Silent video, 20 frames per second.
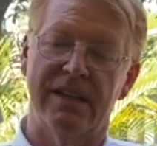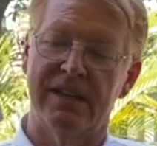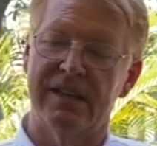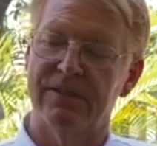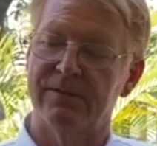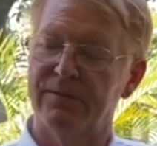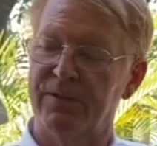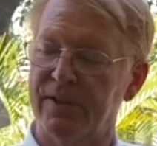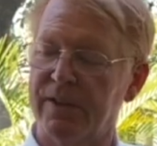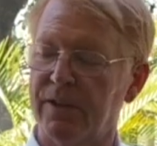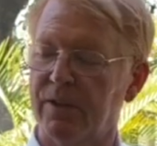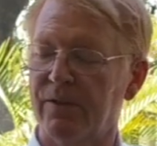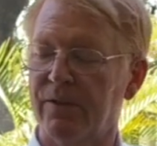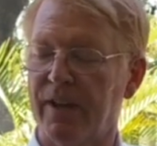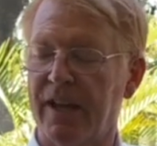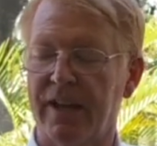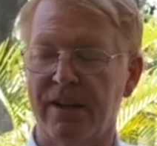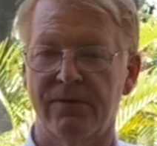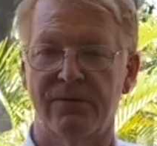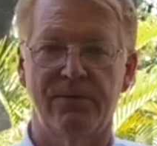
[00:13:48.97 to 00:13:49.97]
figure
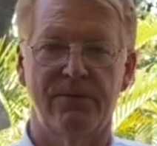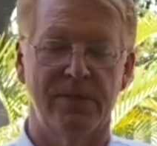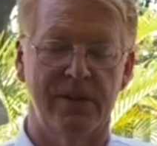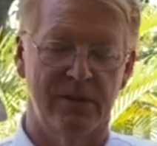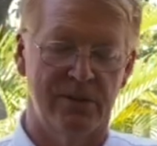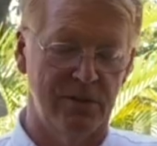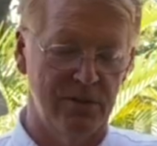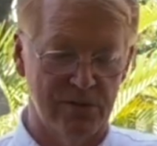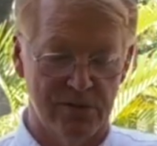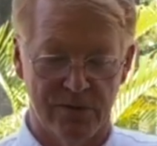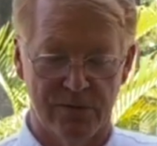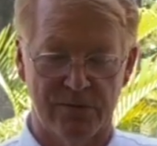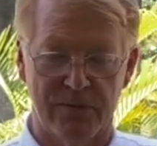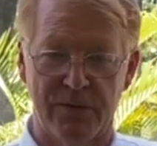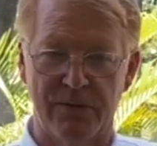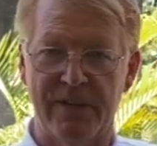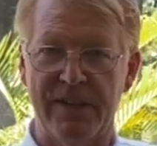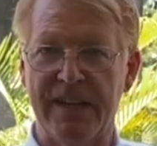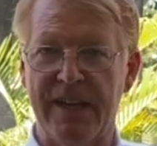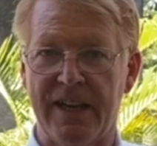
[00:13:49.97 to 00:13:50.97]
that it uses
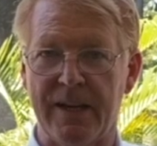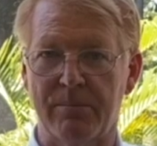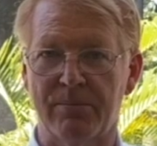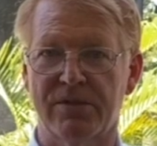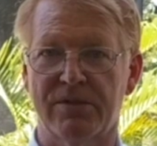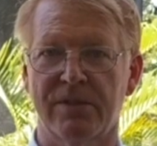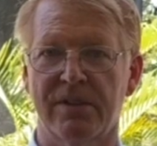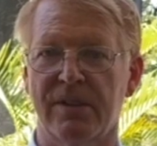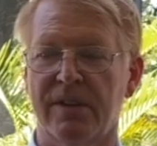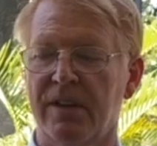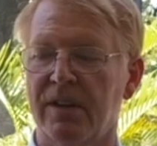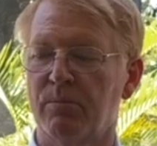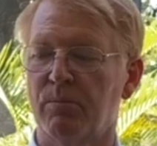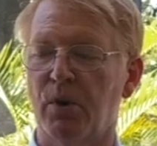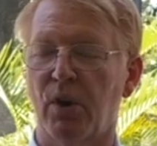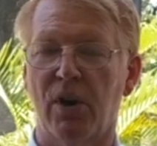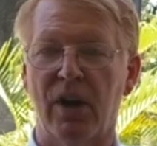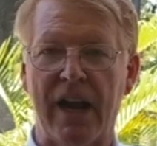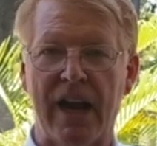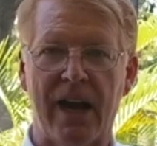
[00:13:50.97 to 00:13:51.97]
50 amps
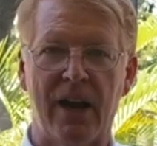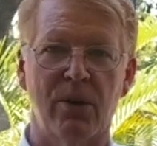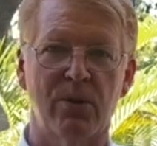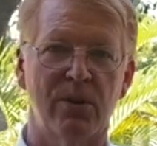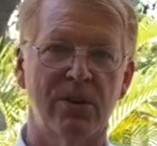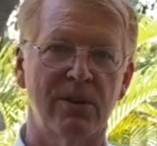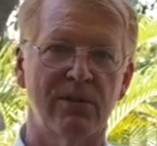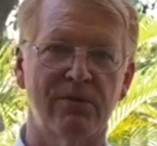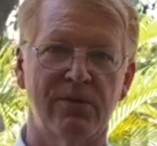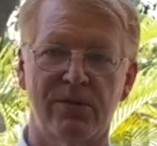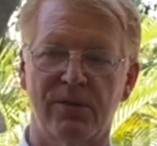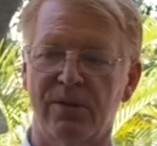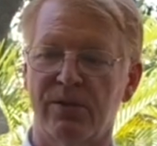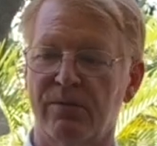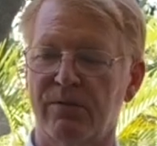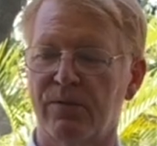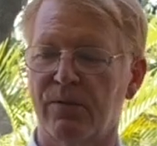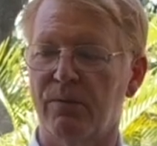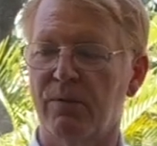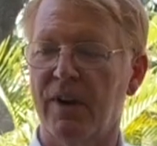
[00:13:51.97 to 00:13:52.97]
per hour for
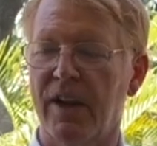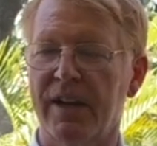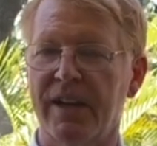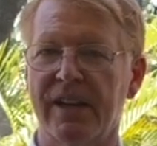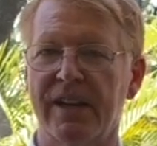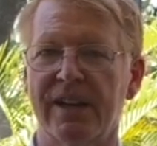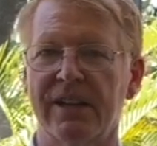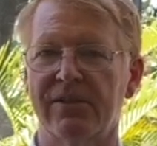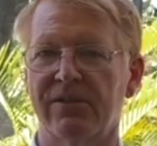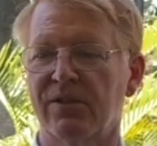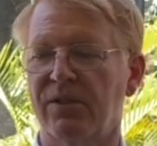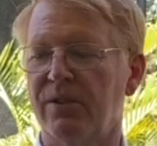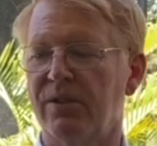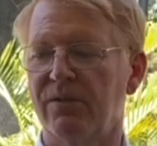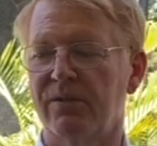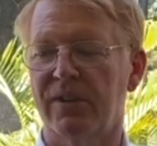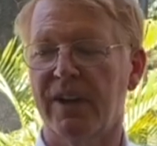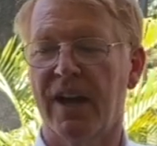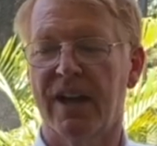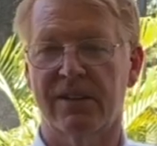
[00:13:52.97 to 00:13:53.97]
running it. So
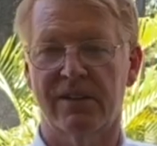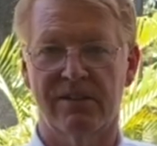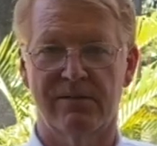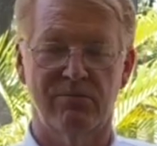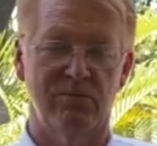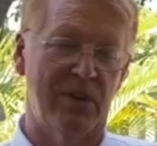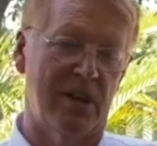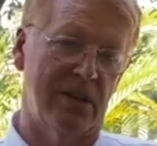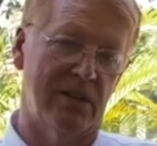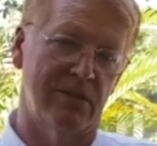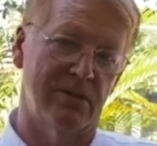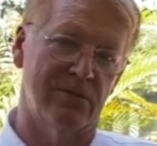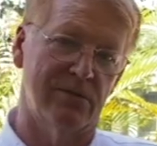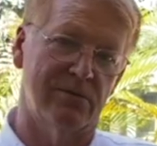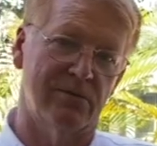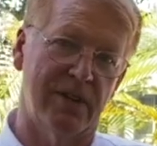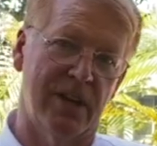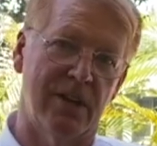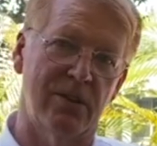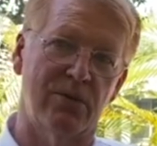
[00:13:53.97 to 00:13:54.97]
you've got, I don't know,
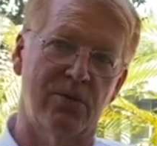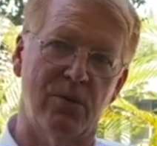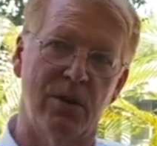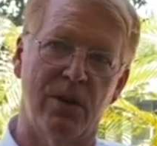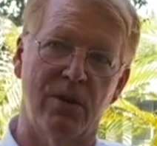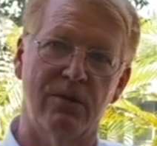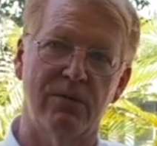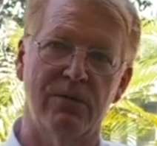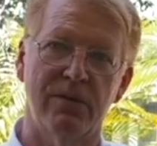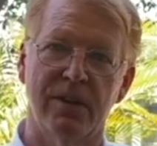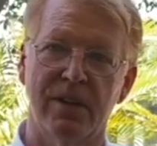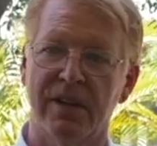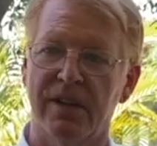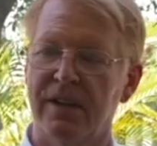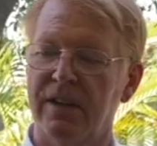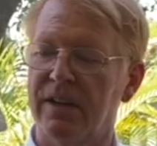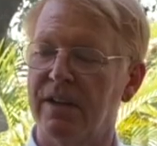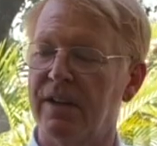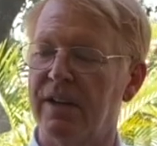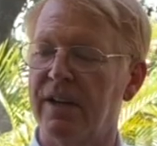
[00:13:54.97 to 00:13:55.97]
10, 12
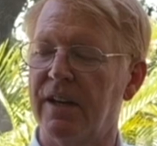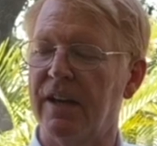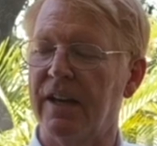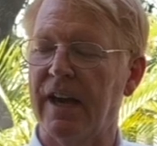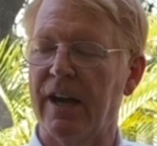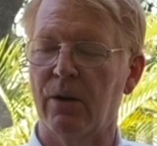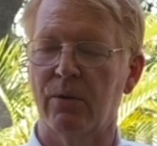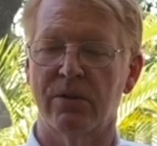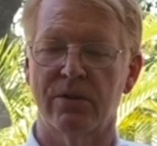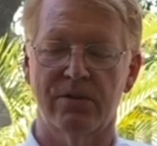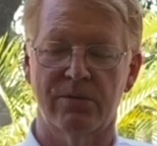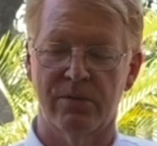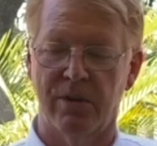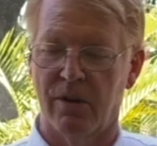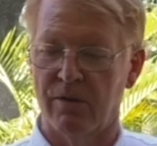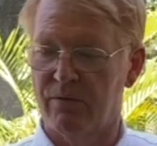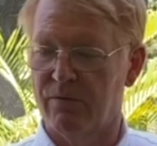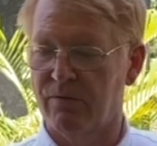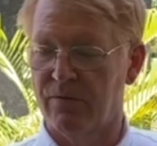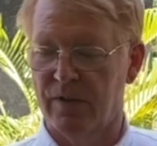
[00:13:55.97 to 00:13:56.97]
hours
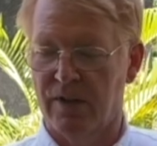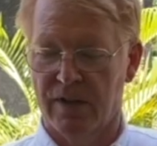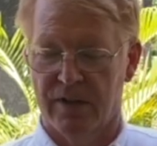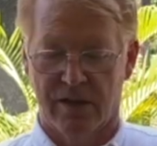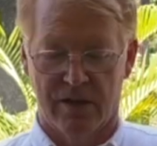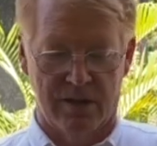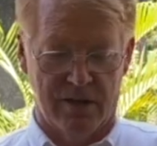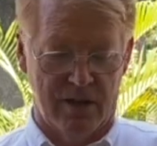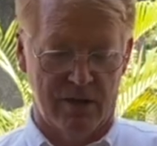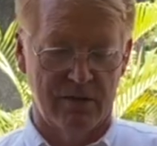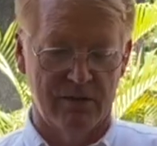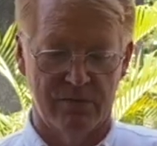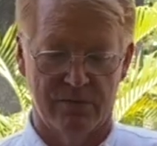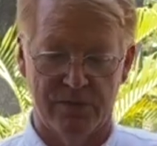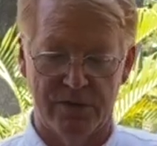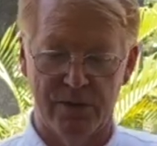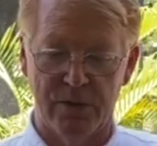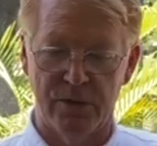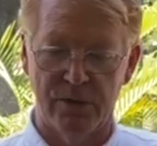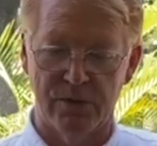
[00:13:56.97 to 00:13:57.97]
of
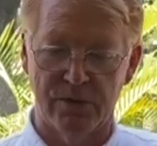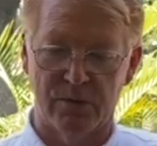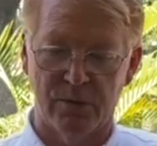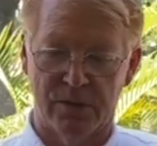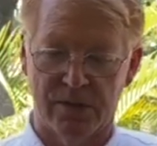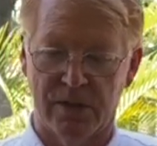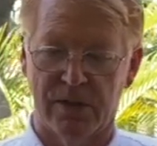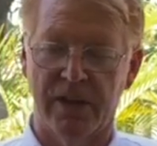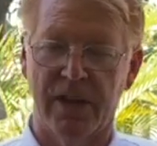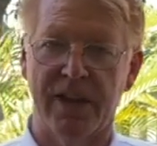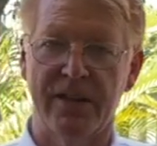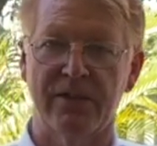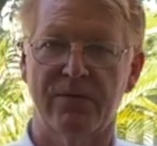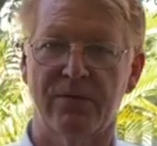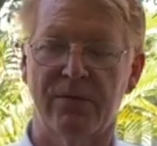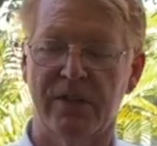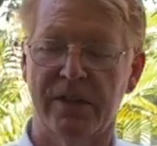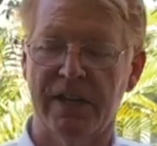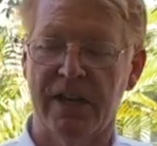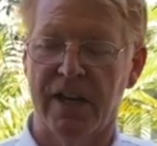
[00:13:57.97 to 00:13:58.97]
use with the lights
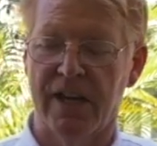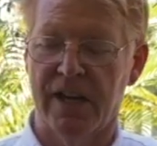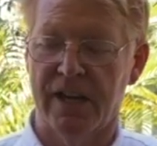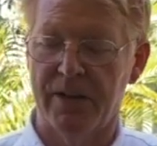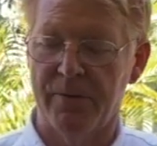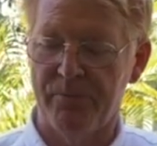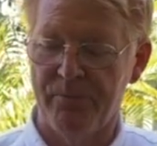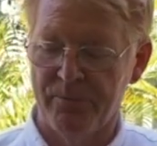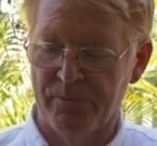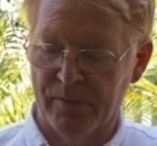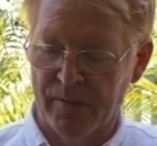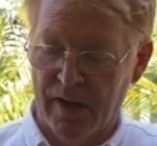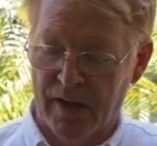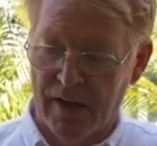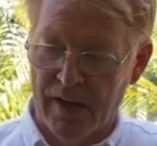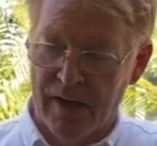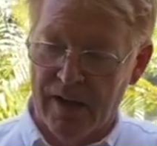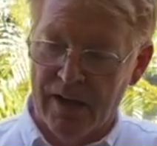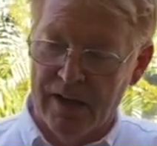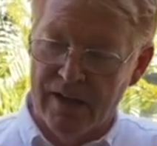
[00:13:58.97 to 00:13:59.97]
fully on.
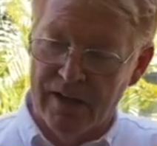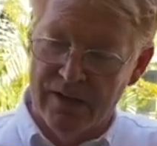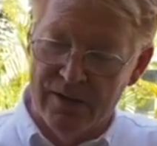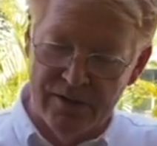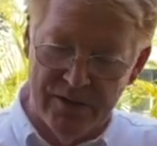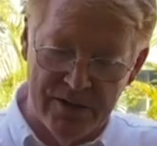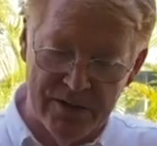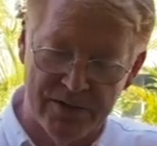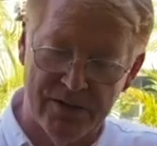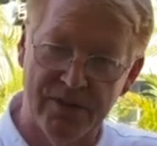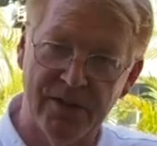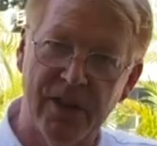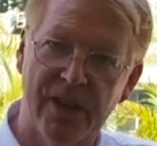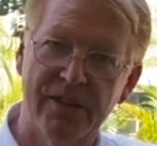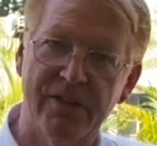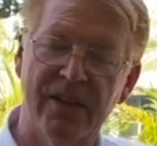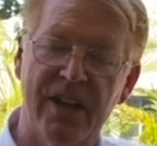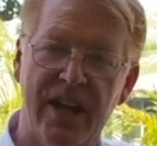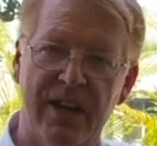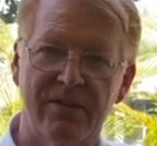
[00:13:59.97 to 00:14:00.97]
This does have